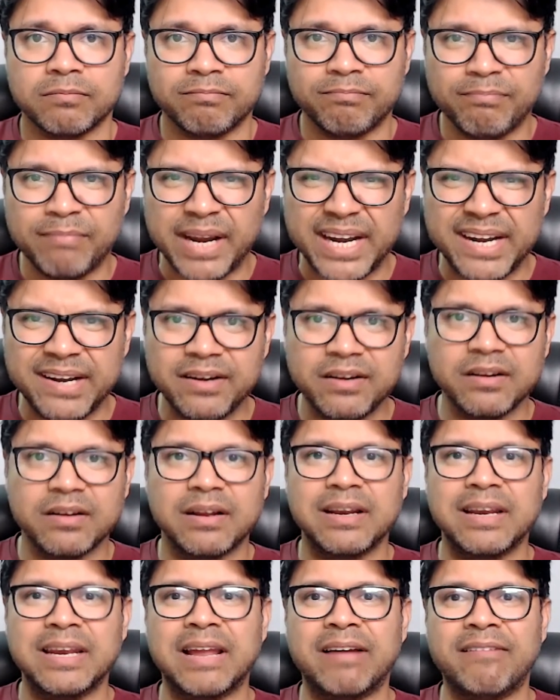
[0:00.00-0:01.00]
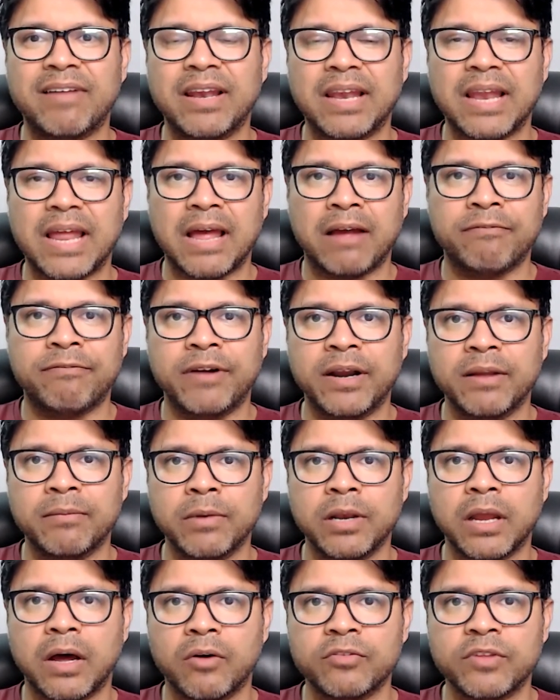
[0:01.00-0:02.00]
mid-level
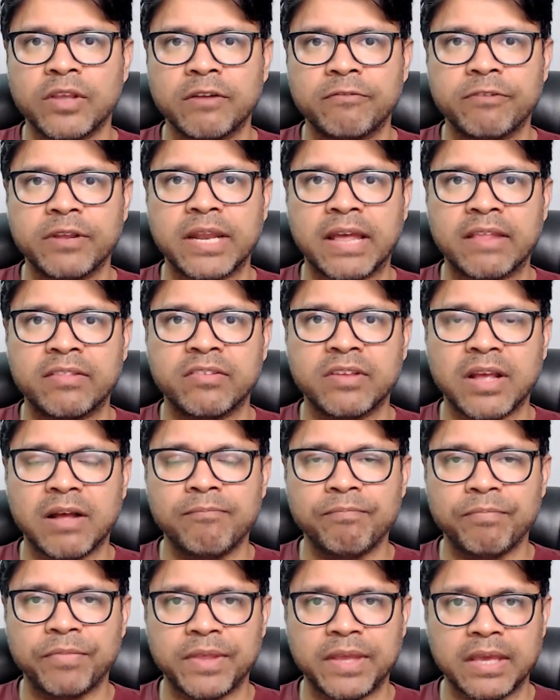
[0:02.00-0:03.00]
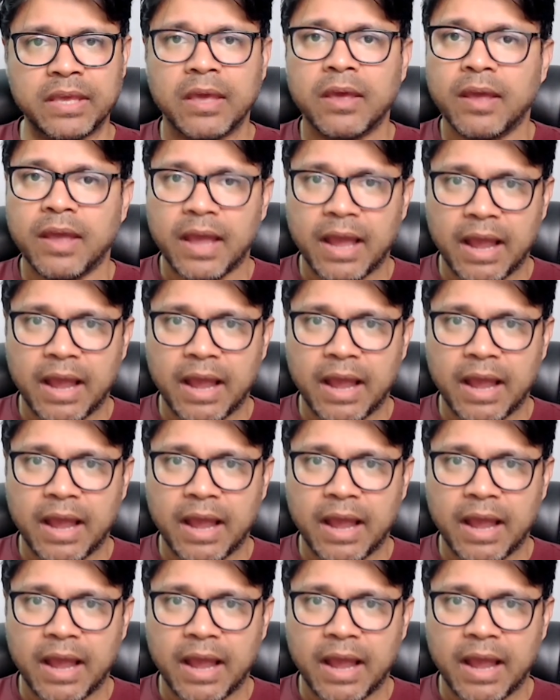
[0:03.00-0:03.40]
affordable housing finance company,